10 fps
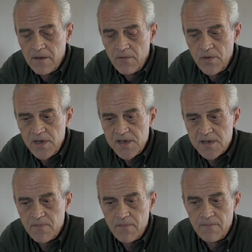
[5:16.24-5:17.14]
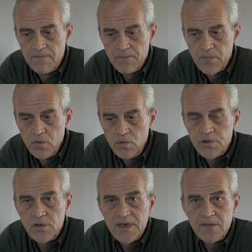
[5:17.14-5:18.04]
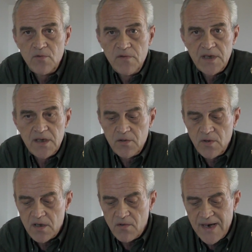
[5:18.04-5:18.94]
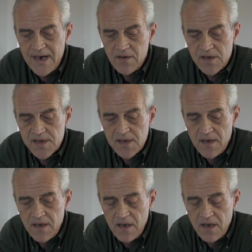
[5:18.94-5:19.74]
with Pluto then moving into Aquarius